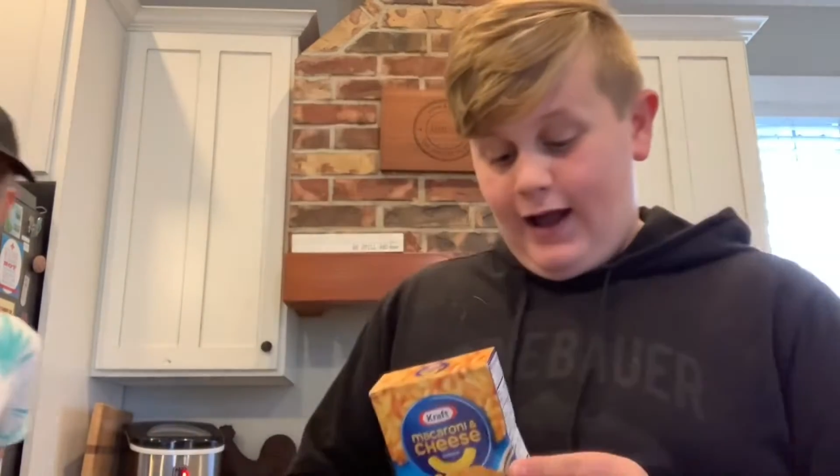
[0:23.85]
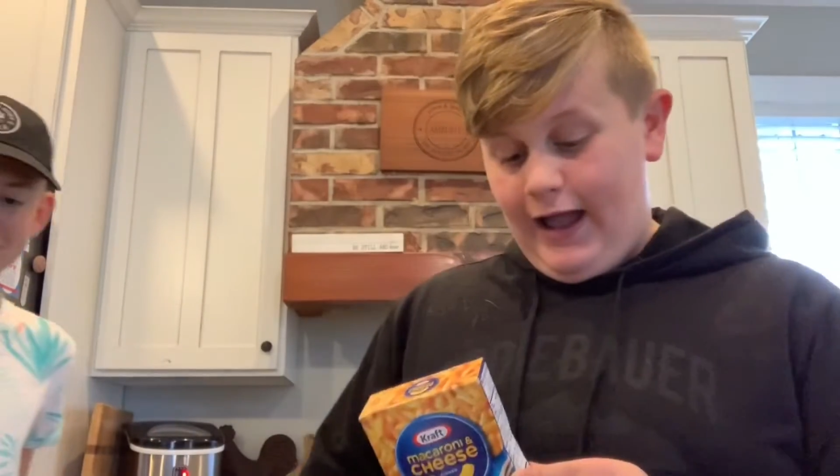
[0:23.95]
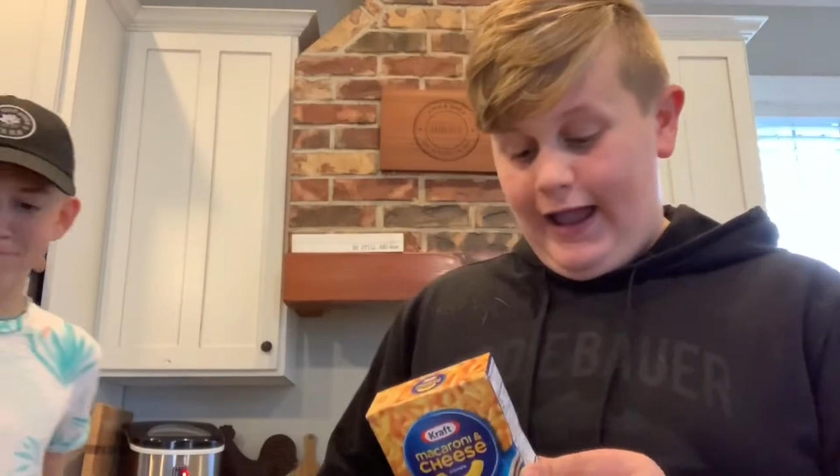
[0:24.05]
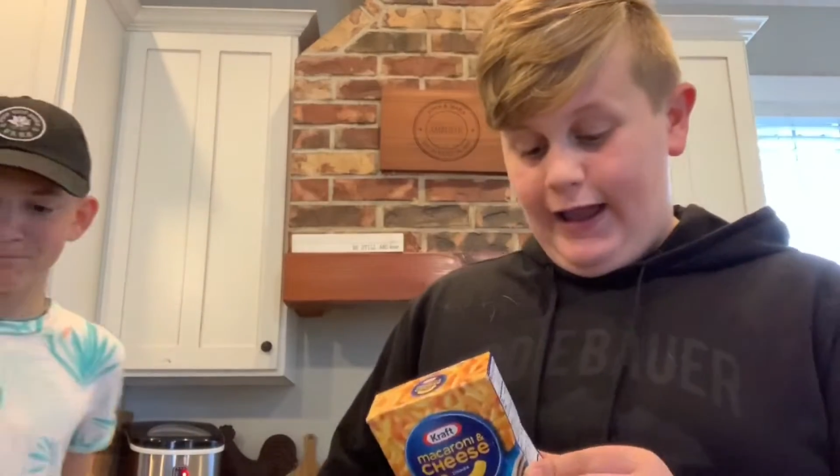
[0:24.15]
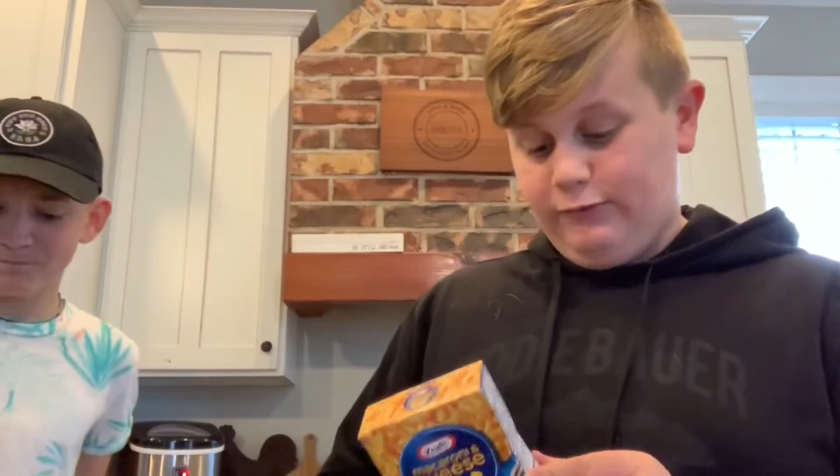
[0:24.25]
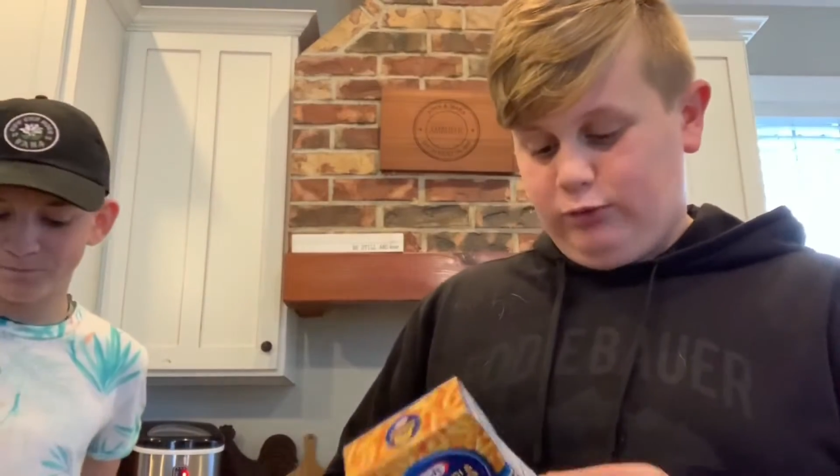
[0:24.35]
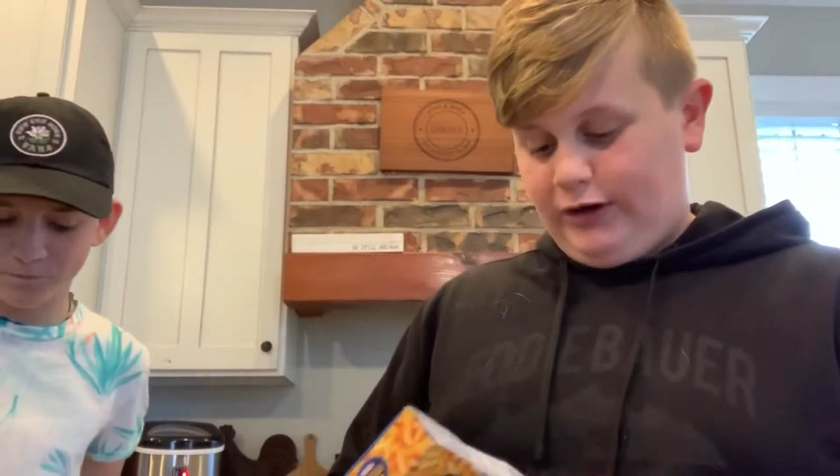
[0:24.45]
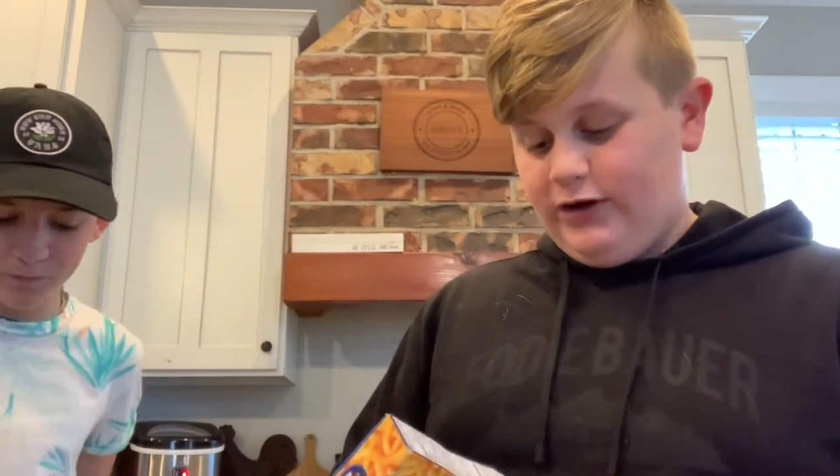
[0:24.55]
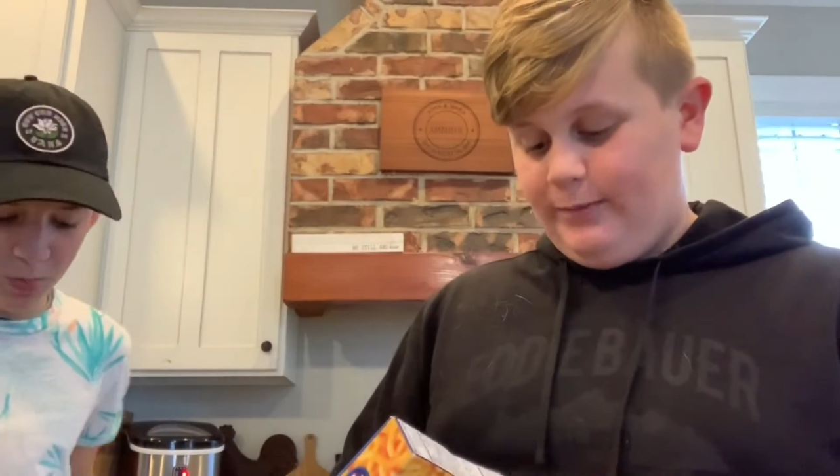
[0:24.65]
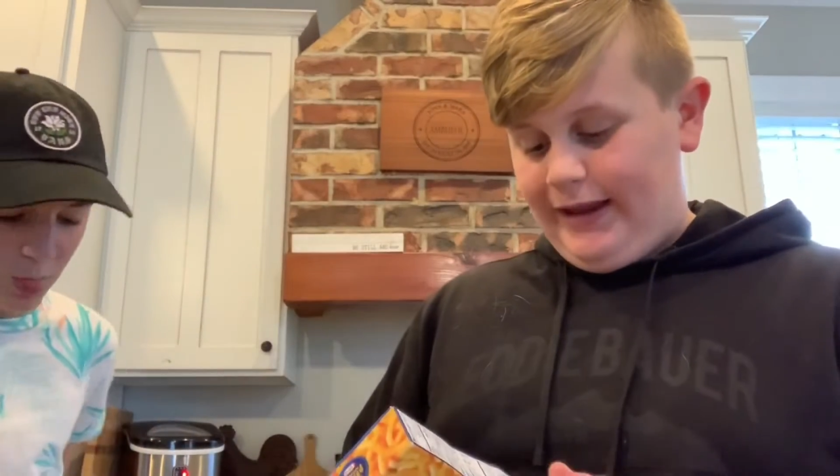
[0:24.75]
and we're
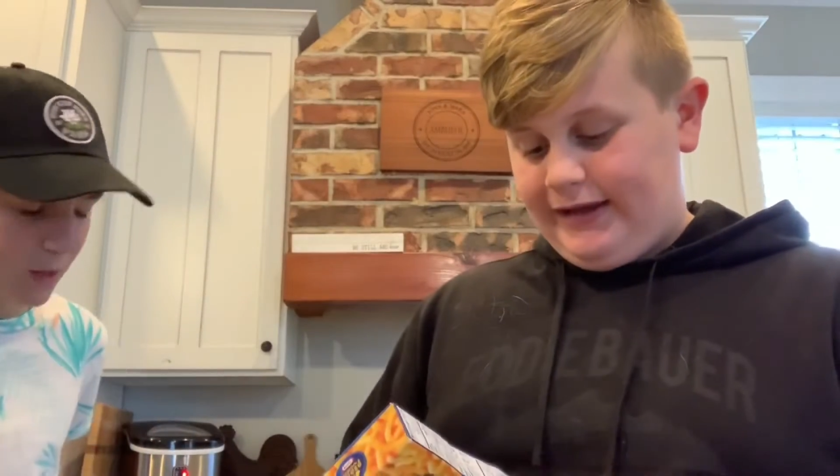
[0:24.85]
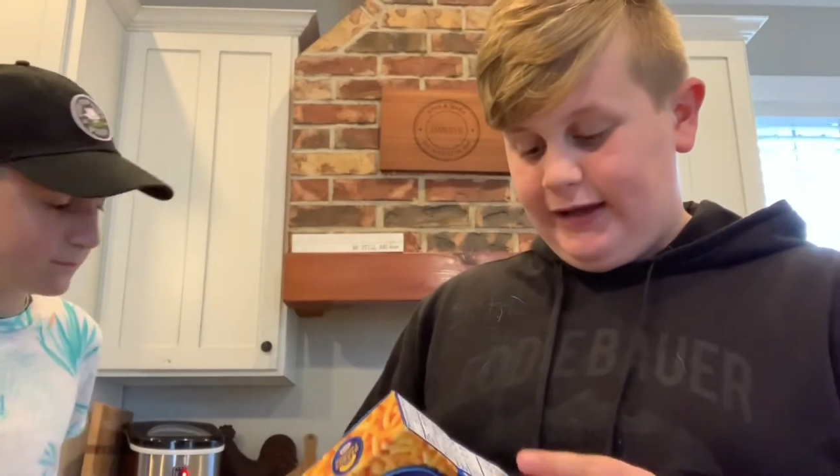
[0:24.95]
going to make